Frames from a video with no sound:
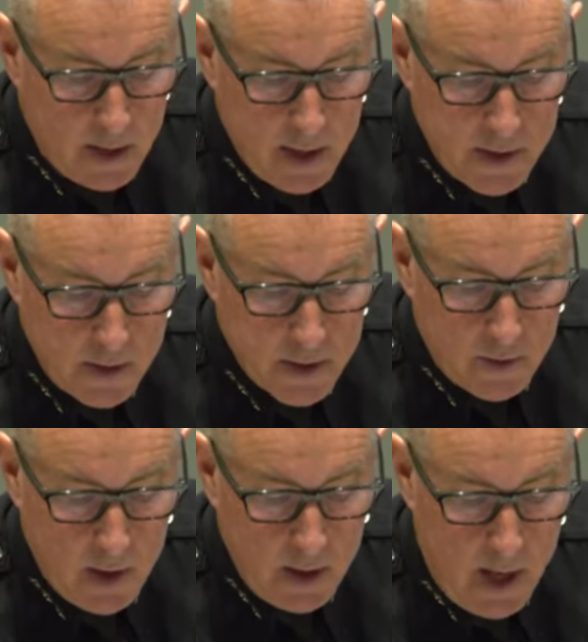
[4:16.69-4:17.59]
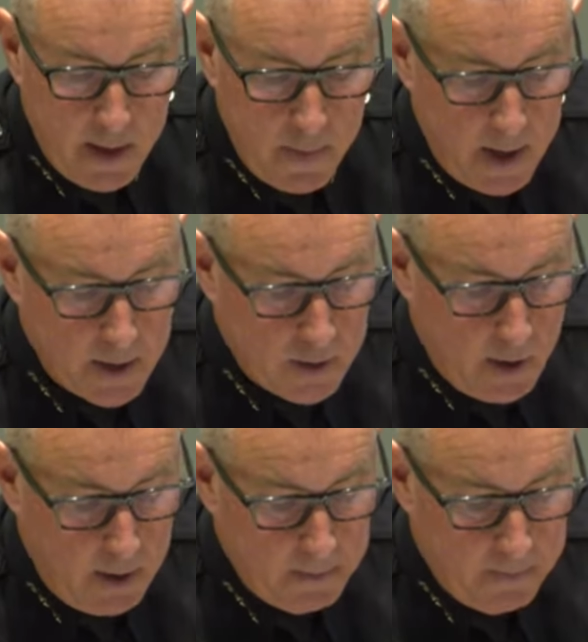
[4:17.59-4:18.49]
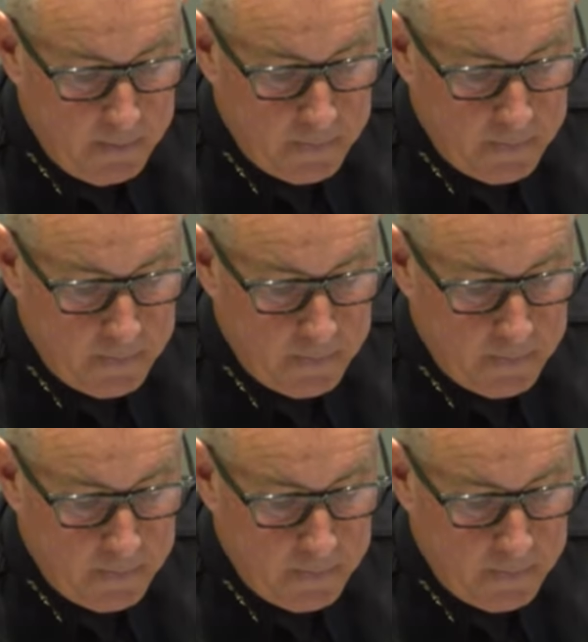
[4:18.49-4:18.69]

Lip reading: at Aliso Street and Main Street.